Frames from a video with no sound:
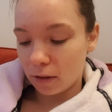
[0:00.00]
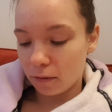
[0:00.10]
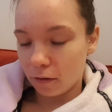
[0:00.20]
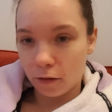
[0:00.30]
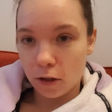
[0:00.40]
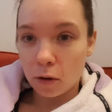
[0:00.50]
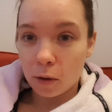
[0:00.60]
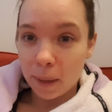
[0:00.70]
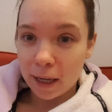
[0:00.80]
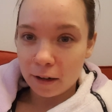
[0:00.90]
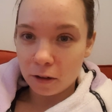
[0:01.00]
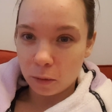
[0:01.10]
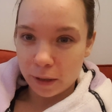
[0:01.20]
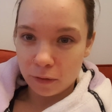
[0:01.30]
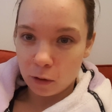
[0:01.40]
review copy and I
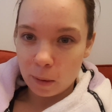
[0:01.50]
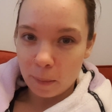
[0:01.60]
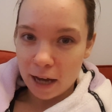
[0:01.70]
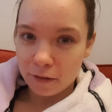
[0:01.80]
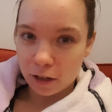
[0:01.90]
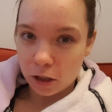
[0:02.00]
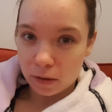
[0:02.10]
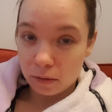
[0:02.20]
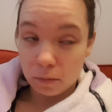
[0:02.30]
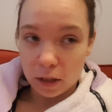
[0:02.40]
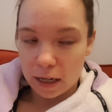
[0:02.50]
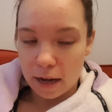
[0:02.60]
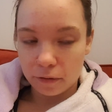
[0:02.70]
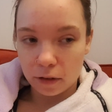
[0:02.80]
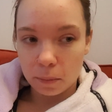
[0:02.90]
always feel a bit bad if I just
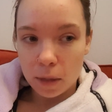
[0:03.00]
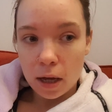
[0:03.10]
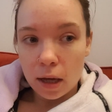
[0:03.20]
DNF them.